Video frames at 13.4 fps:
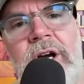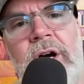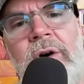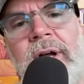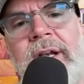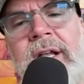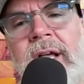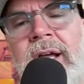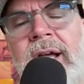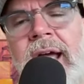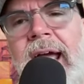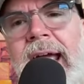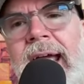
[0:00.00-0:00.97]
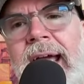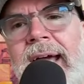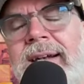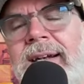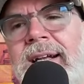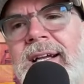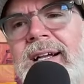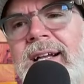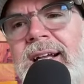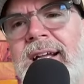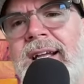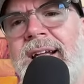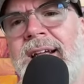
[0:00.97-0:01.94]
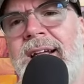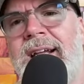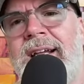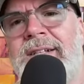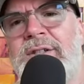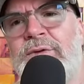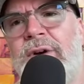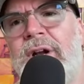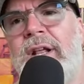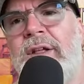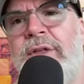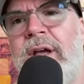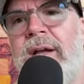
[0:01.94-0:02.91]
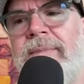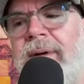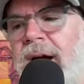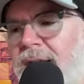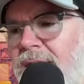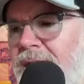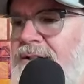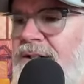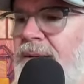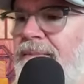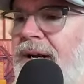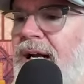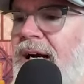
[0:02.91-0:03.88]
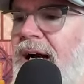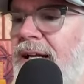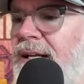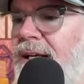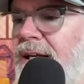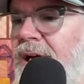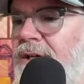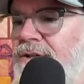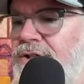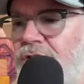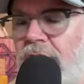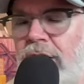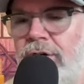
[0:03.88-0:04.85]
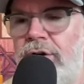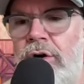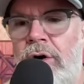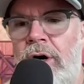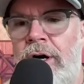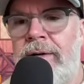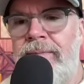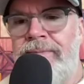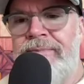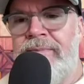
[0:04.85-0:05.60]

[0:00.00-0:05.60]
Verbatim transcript: going. And it, it's funny to think about like somebody like, you know, Jon Lord,